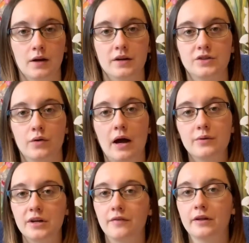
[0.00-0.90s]
So I would
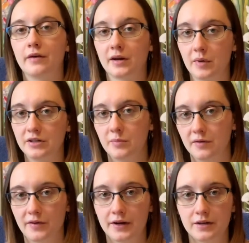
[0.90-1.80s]
definitely recommend
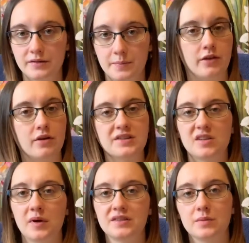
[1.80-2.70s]
humidifiers. The rest of
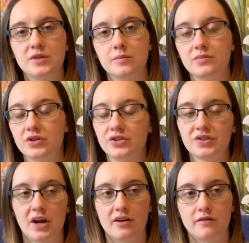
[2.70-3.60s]
my symptoms are just
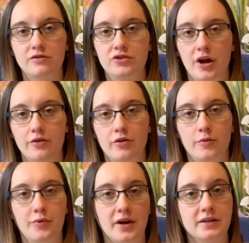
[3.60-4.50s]
kind of general
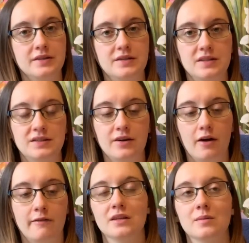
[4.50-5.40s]
pregnancy
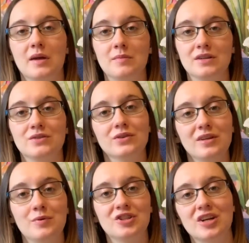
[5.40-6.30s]
stuff. The baby is really
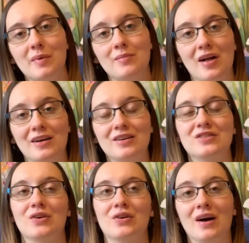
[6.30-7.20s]
pushing on my bladder,
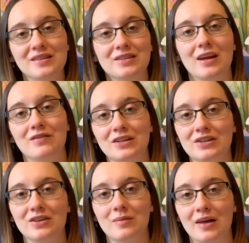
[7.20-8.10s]
so constantly having to go
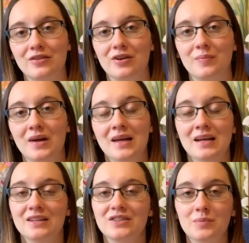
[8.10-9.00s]
to the bathroom.
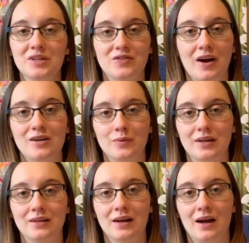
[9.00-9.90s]
It's so much fun
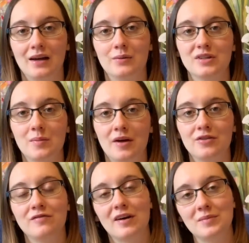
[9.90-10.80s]
when I went to the
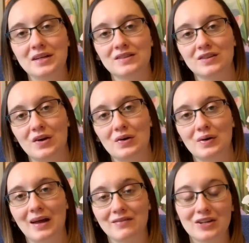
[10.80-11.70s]
bathroom 5 minutes ago
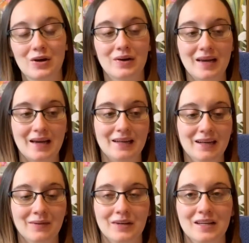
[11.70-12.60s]
and have to go again
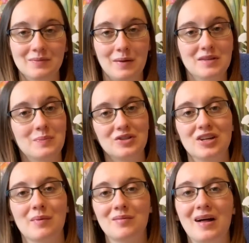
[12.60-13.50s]
because baby's pushing
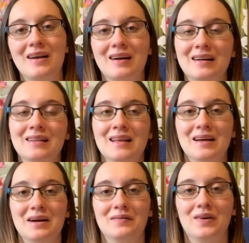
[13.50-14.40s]
on my bladder.
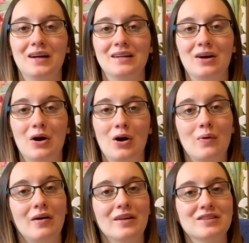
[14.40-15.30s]
But oh
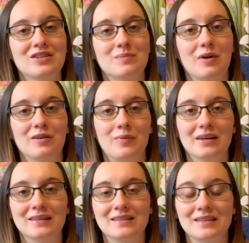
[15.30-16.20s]
well, that's just part of
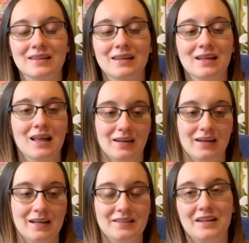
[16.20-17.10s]
pregnancy.
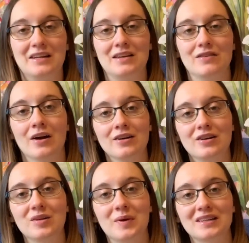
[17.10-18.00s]
It's getting even harder
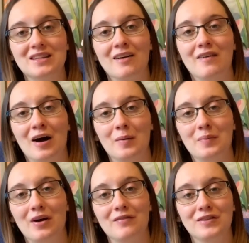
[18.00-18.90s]
to pick stuff up
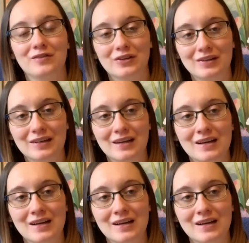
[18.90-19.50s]
off the floor.